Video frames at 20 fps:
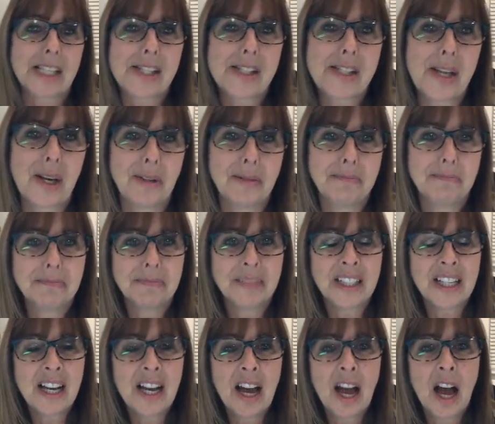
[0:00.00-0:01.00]
So,
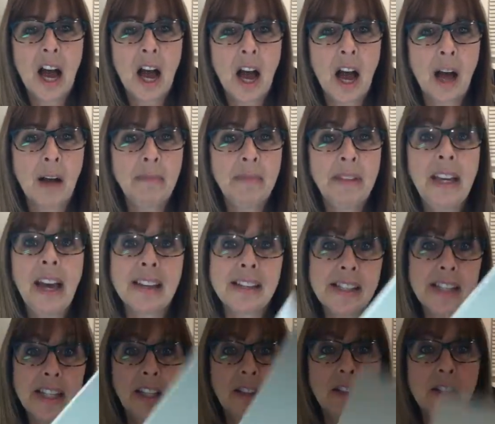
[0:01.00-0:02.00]
um, yeah,
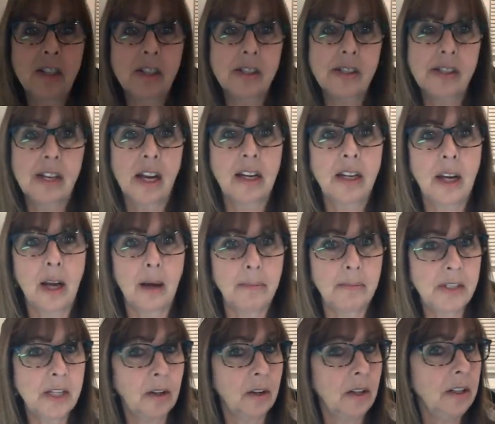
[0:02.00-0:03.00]
and Terry just signed
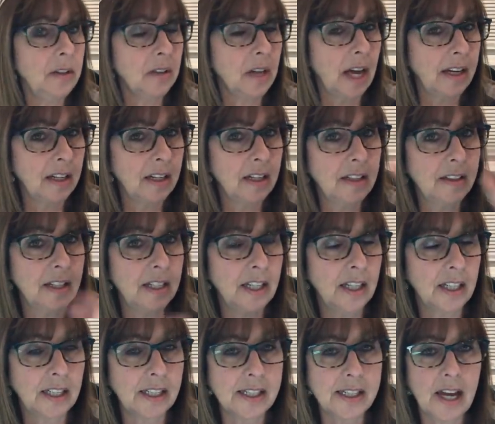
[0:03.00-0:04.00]
up. Terry, you got in in the
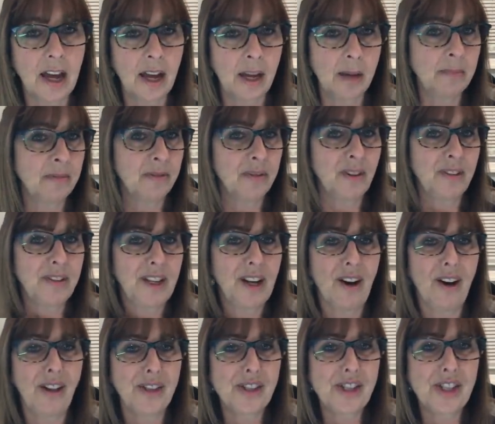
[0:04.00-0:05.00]
nick of time for the
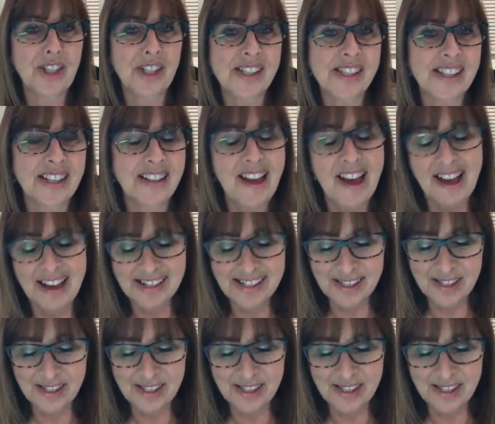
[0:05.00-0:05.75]
All the Chicks class.